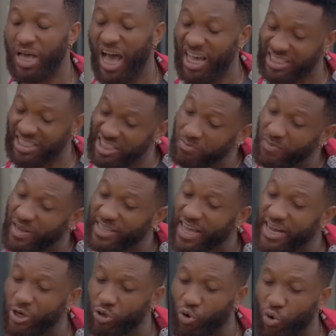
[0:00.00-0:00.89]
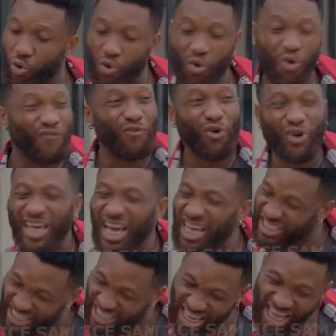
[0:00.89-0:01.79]
As this matter they go,
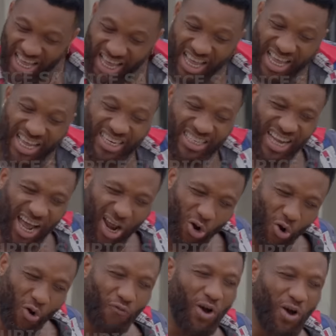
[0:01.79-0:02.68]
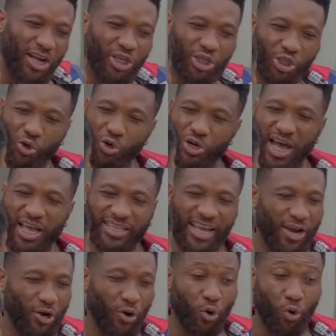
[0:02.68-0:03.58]
forget, see, that love why they show you that
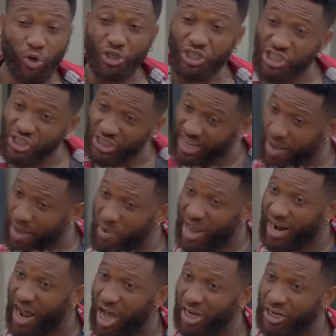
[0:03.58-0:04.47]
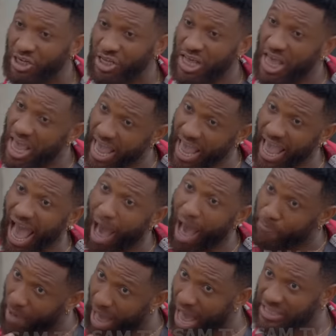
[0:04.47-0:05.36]
time. Don't go this time around. Eh,
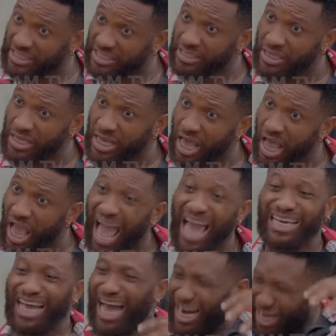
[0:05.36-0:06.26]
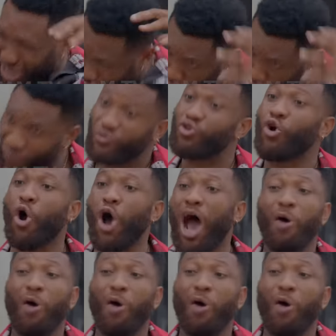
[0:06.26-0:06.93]
how about? I carry love, come.